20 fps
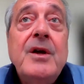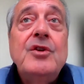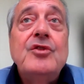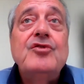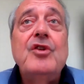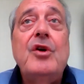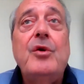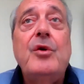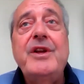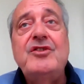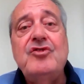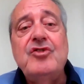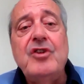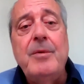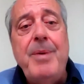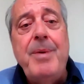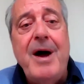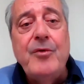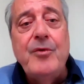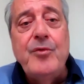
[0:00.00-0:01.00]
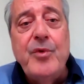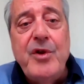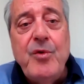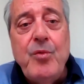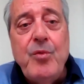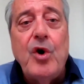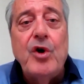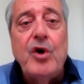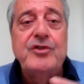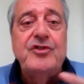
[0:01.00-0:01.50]
So it's about
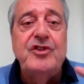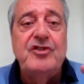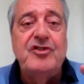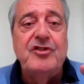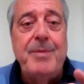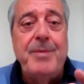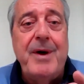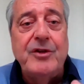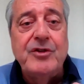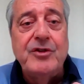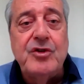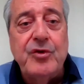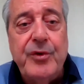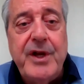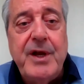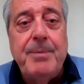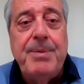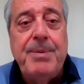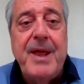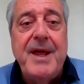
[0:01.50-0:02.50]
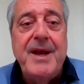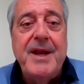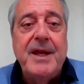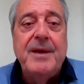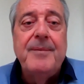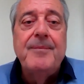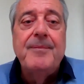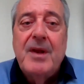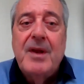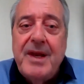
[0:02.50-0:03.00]
rewards. It's about career planning.
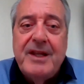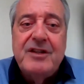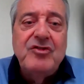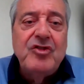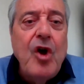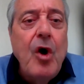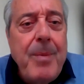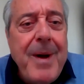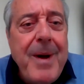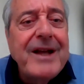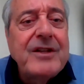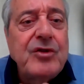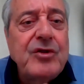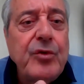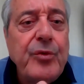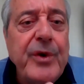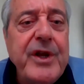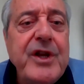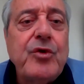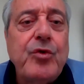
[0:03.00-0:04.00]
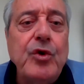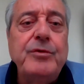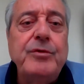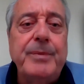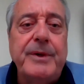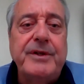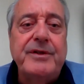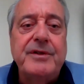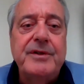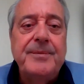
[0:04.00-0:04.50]
Let's go back to
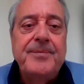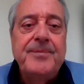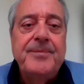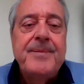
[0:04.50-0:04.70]
recruitment.